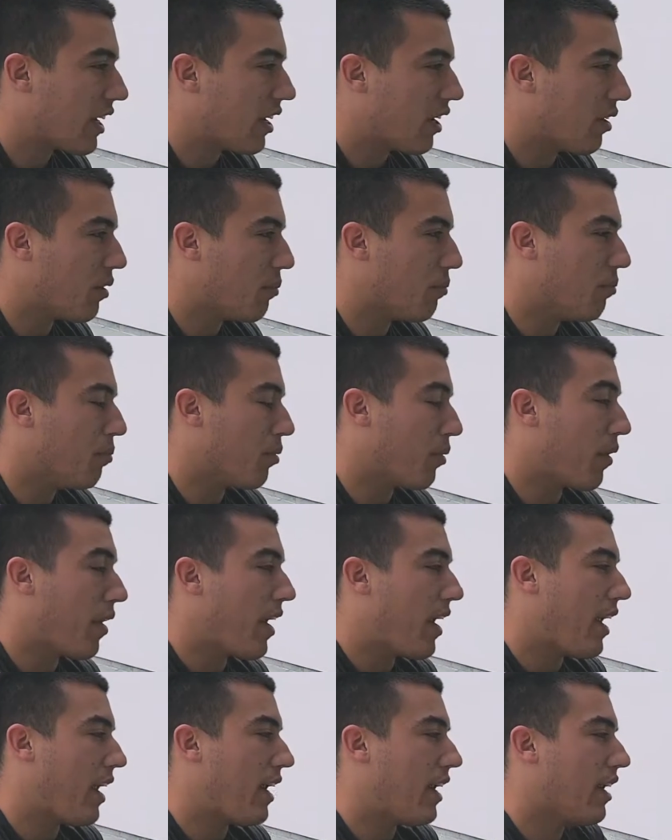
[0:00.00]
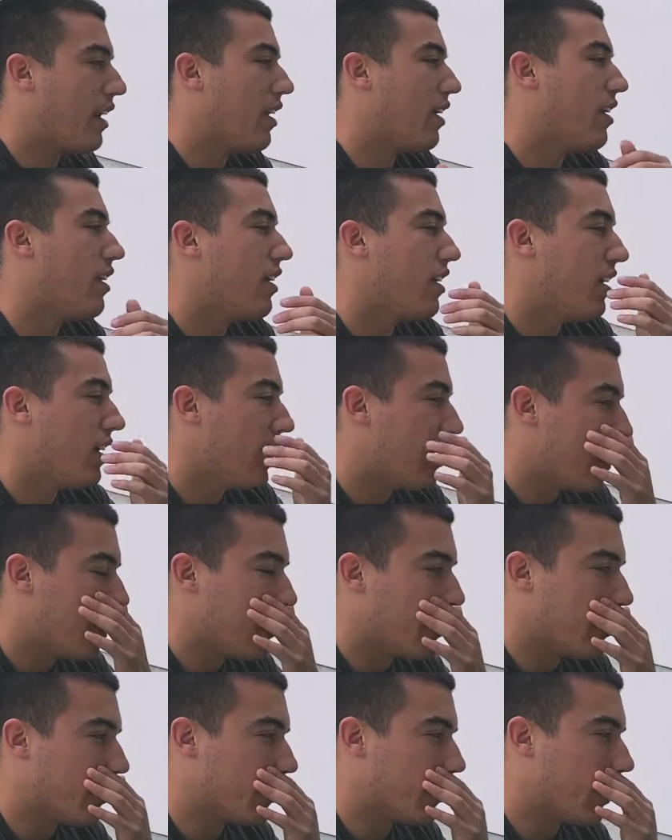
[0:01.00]
like your brain
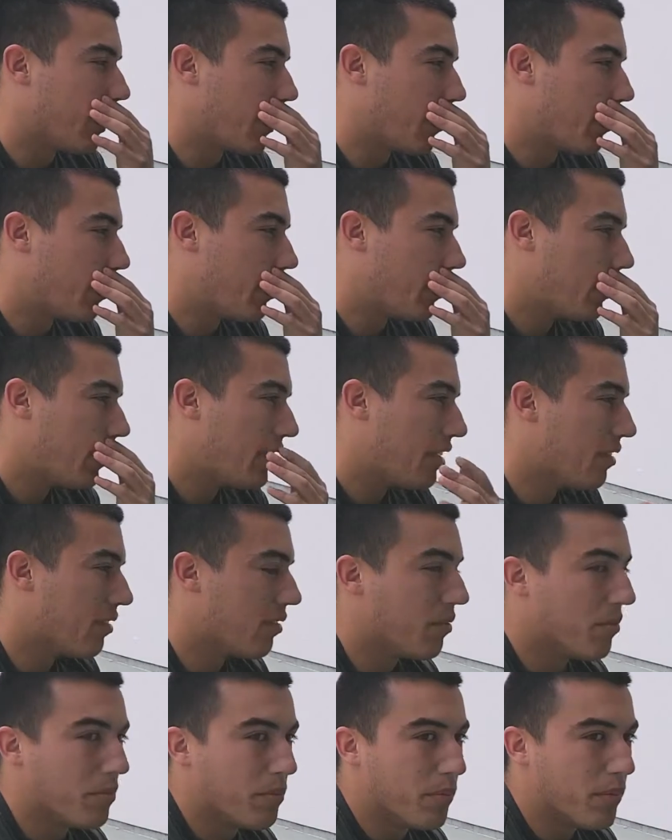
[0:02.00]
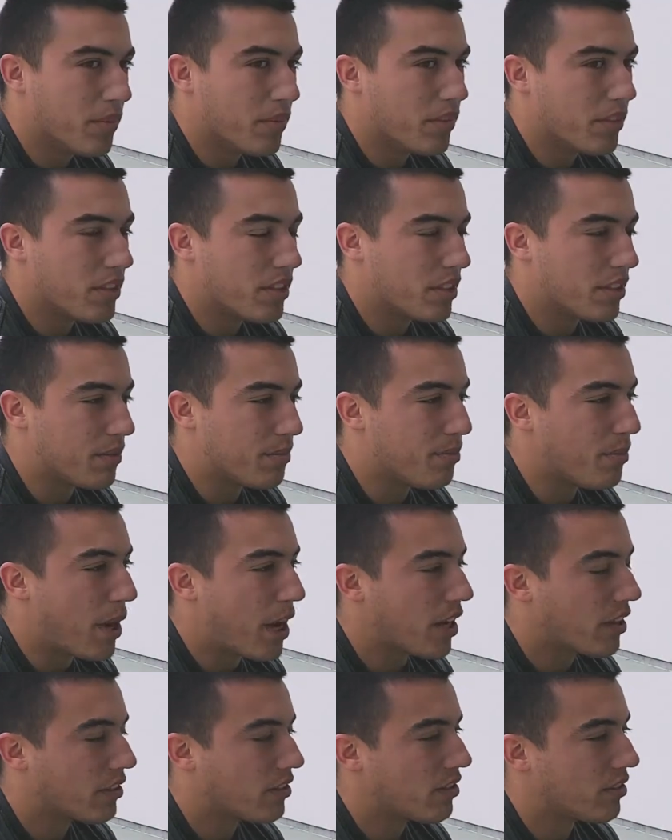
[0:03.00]
is like just
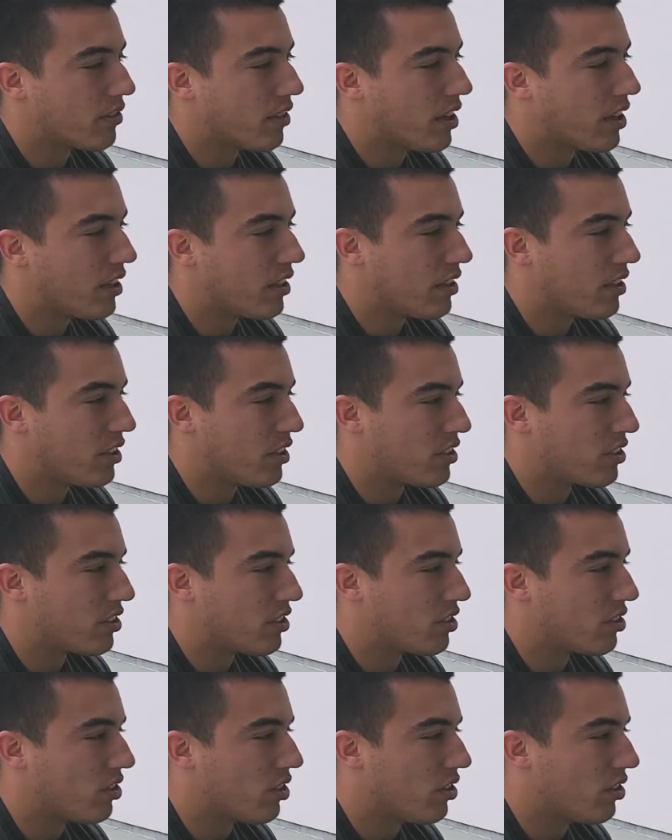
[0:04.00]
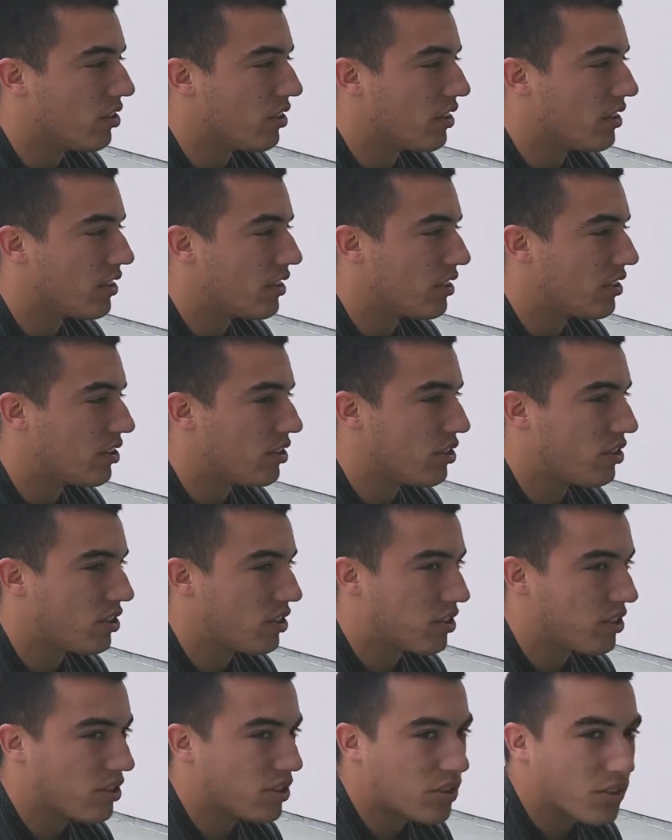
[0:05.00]
bouncing around in your skull. It's an
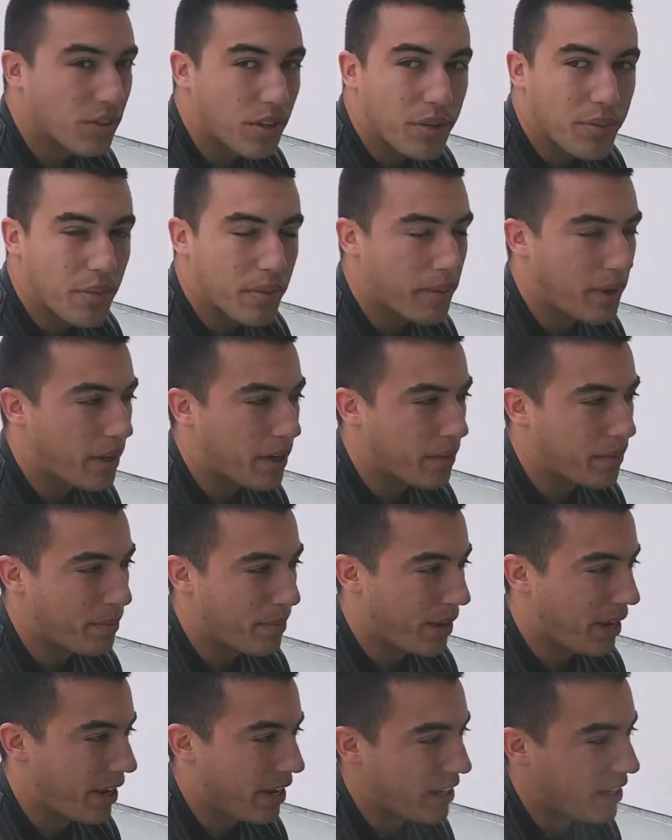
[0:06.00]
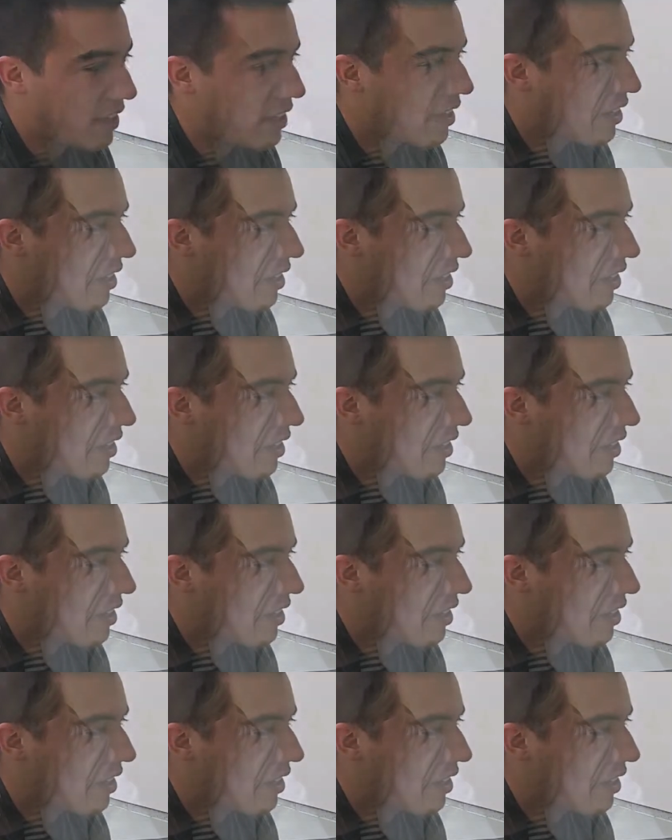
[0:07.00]
extreme amount of pain.